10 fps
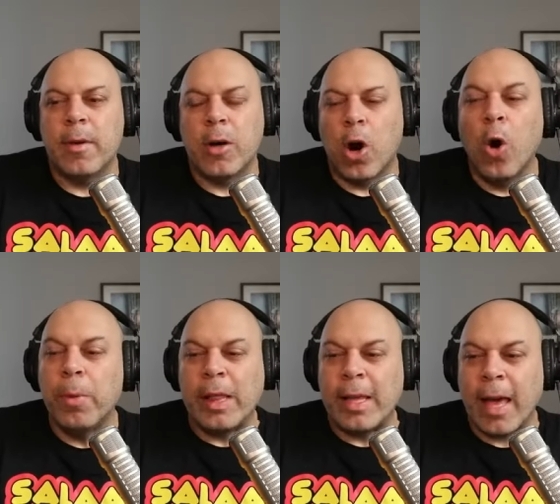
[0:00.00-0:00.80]

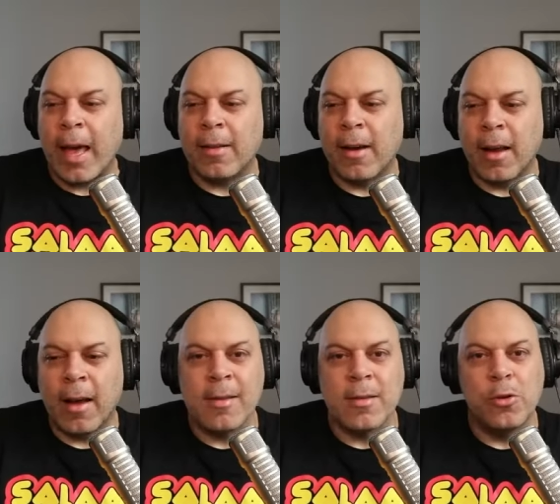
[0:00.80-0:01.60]
openly
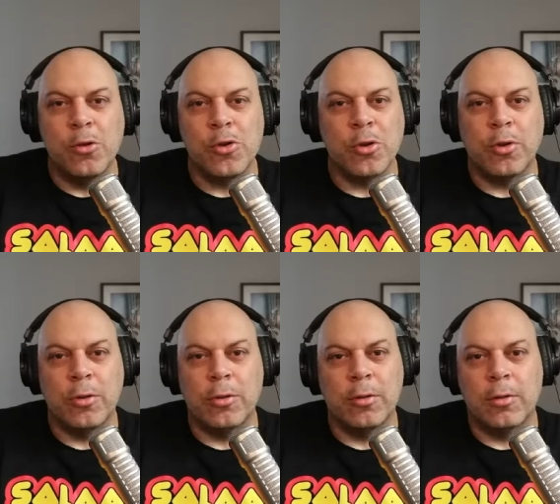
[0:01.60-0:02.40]

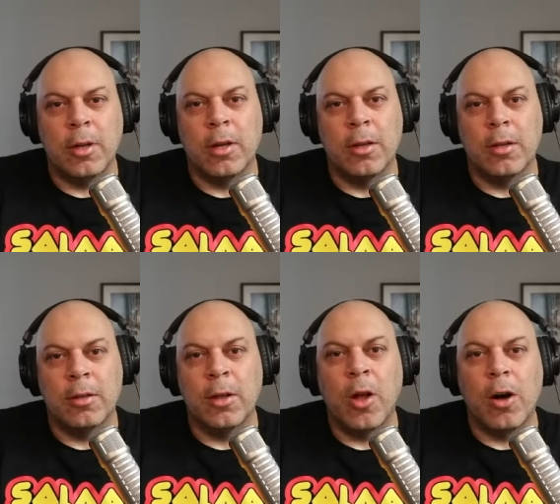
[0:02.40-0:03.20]
anti-constitutional uh,
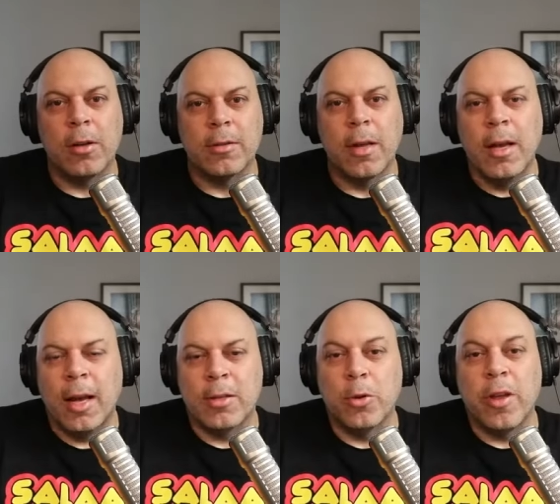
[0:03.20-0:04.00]
laws,
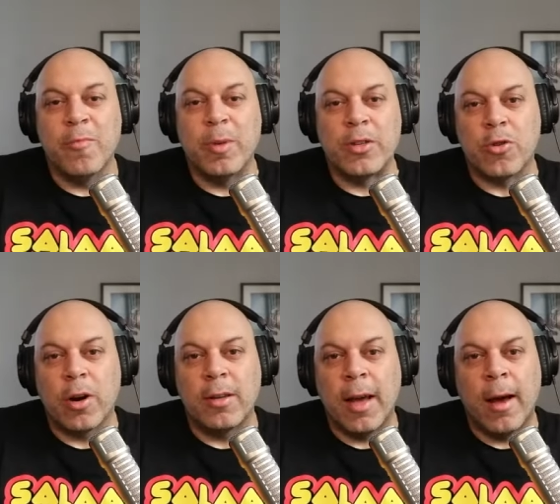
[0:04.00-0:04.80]
and so they've been
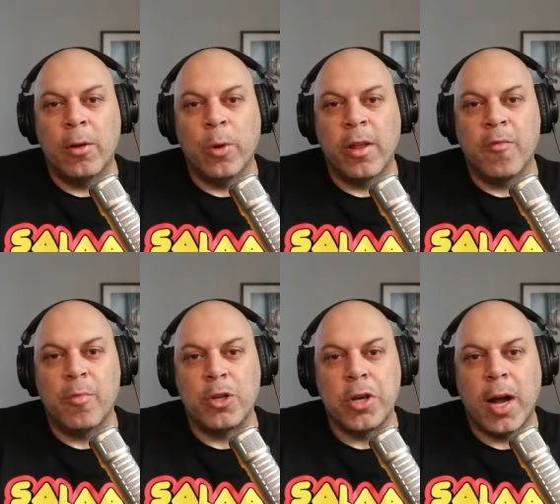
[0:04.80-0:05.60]
struck down when they've
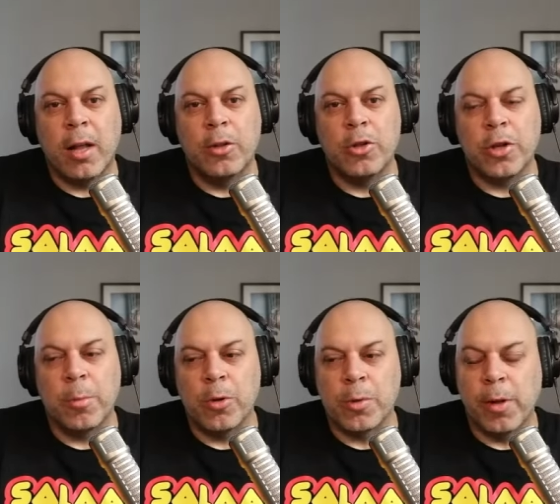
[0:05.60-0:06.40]
been challenged in
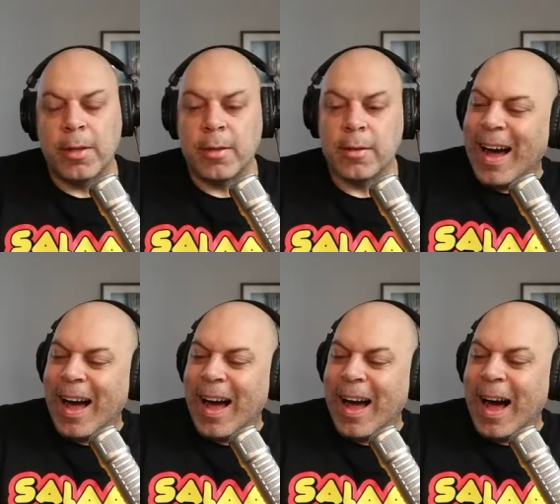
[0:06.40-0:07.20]
most places.
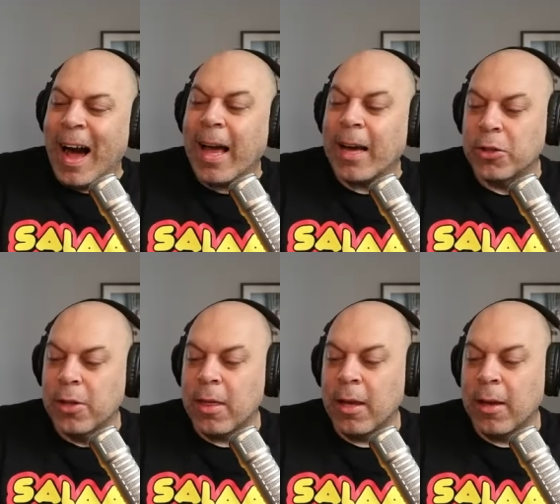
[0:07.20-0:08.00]
I
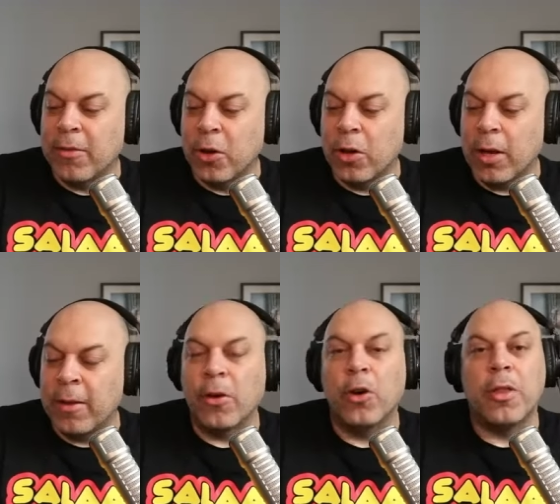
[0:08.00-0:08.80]
actually think it's a
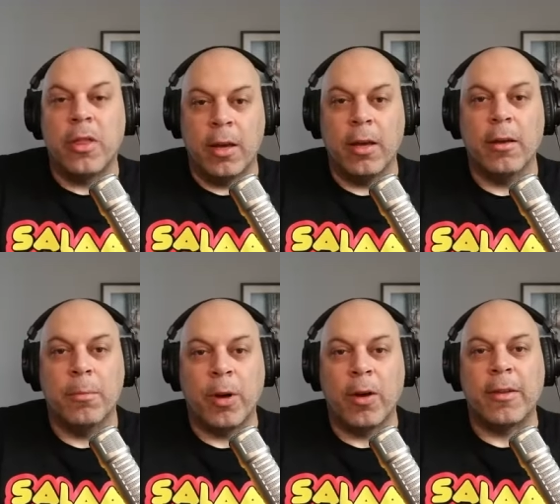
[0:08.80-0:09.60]
it's a good thing
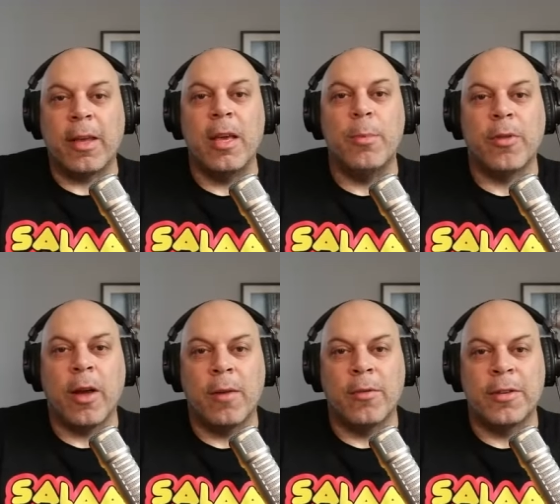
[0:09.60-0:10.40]
because it keeps the
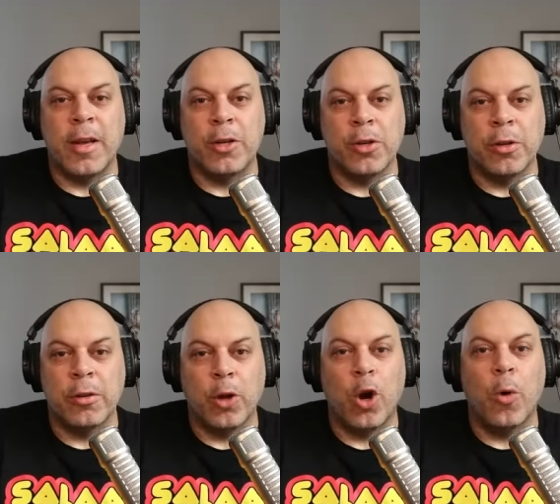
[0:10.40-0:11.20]

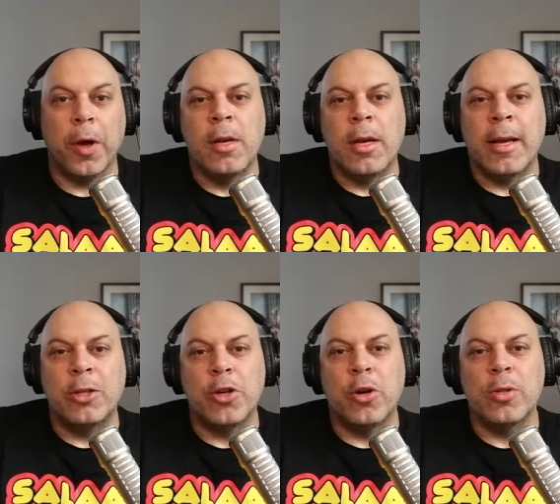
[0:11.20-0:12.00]
conversation going. It
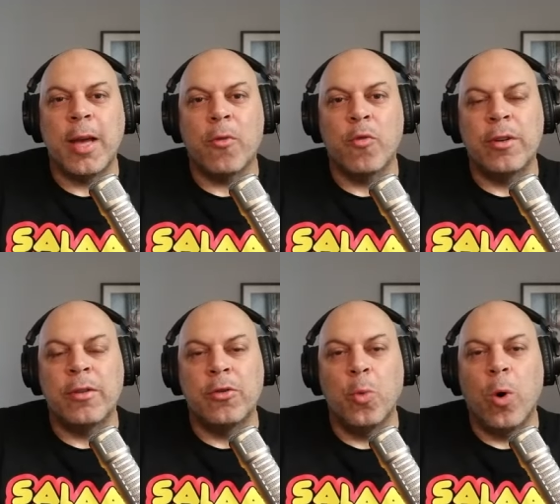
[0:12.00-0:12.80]
shows how re-
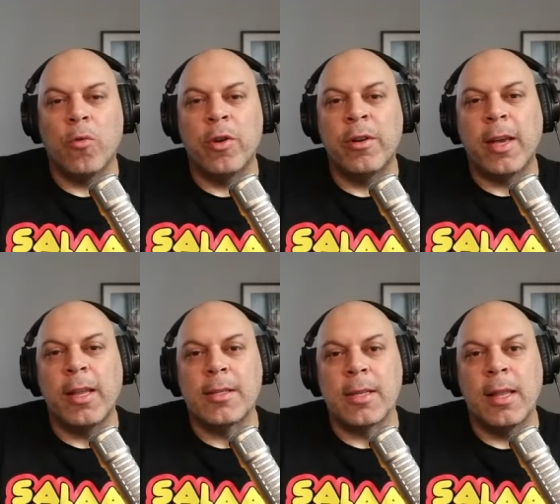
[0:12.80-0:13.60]
to what
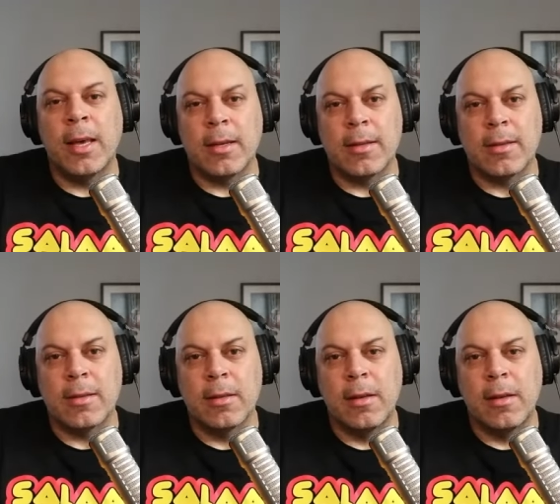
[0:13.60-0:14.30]
ridiculous lengths